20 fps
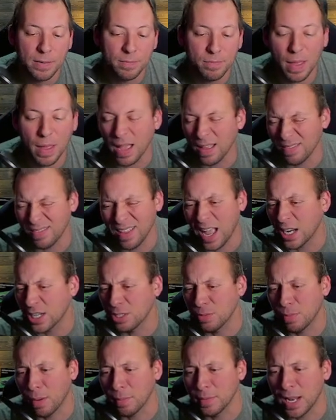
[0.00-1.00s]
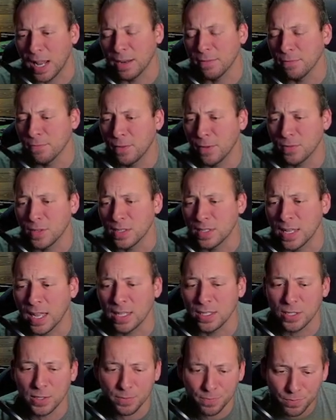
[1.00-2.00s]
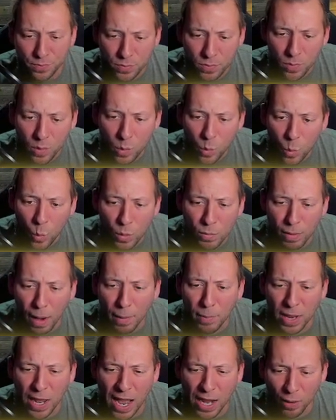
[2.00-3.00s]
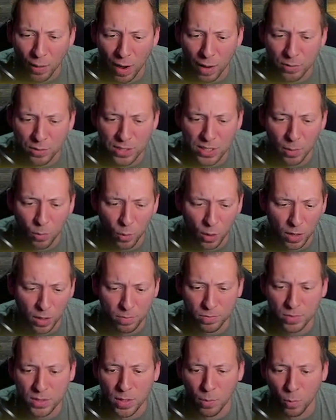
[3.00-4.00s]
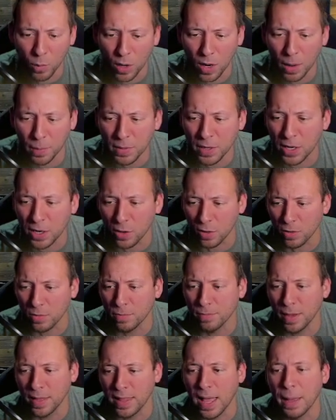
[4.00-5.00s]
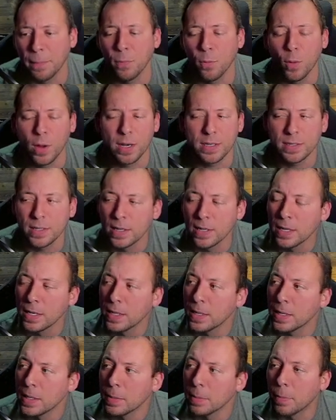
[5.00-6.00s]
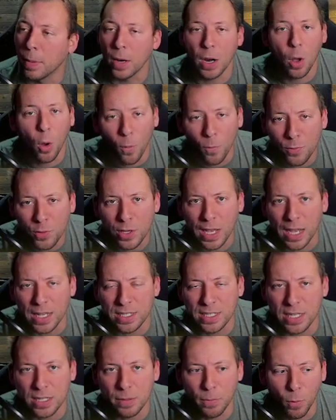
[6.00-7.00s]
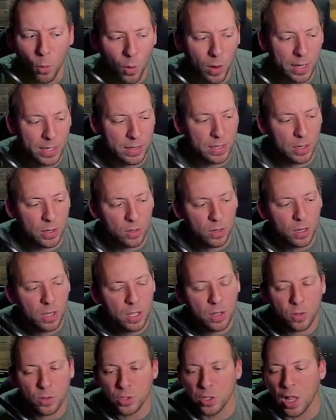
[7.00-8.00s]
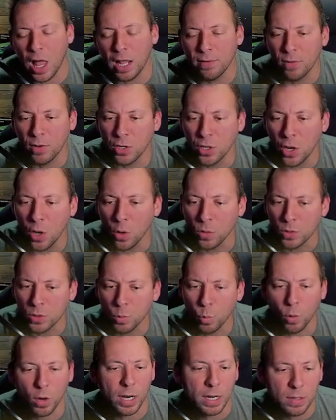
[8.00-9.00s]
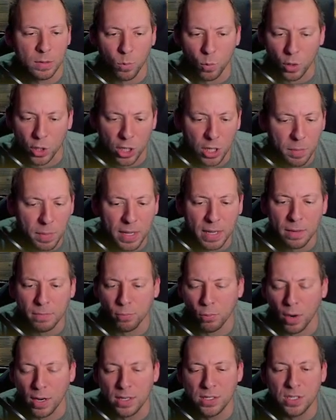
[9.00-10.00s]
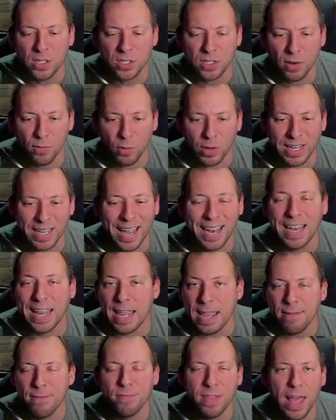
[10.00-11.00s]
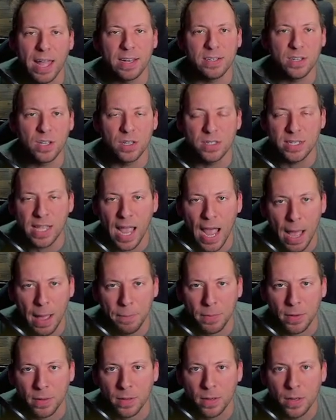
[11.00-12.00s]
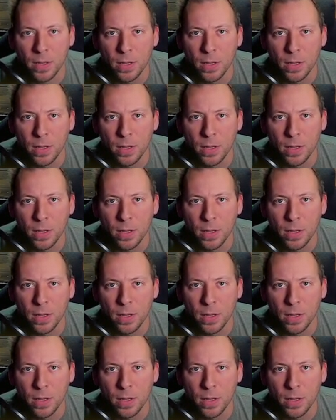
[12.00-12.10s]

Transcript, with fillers: Actually, probably not even 50 cents. Probably hang around somewhere up here by that point. But hopefully you guys get the point. There's a lot of unknowns. We're going to be in price discovery again if that does happen.